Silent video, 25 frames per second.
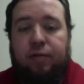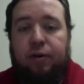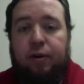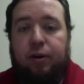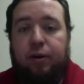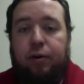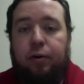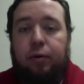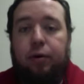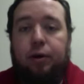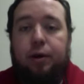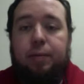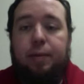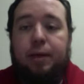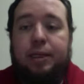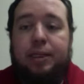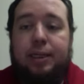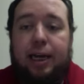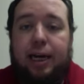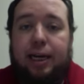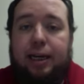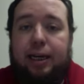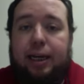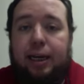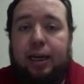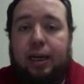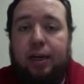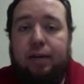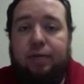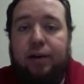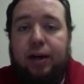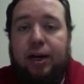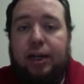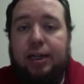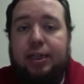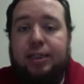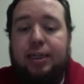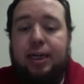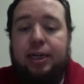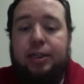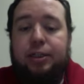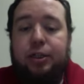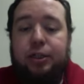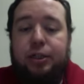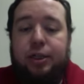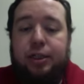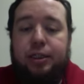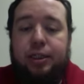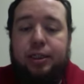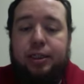you're going to be taking advanced
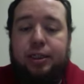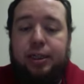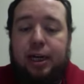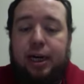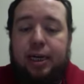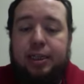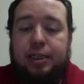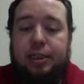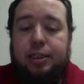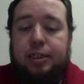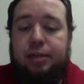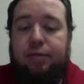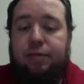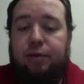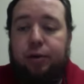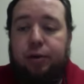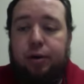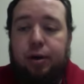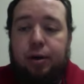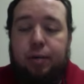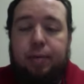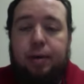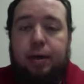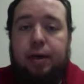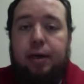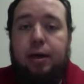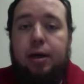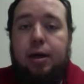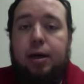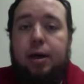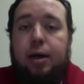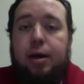exegesis classes, if you're going to be